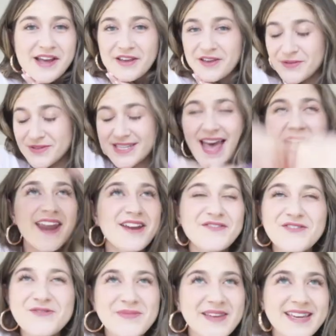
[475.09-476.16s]
He used to edit
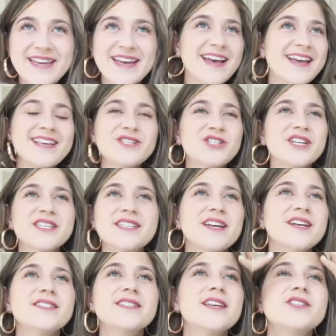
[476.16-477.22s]
for me. He's just
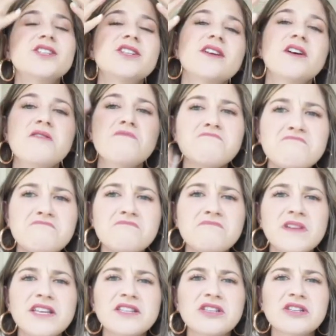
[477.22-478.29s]
such,
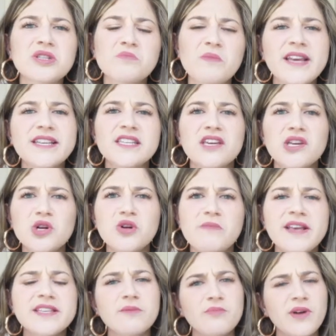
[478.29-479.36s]
he's just amazing. You're
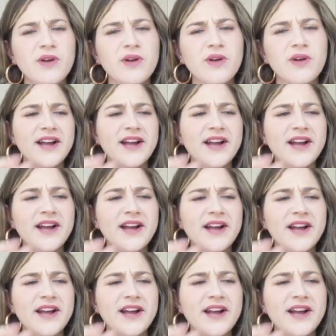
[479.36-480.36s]
amazing, Brad, you know that.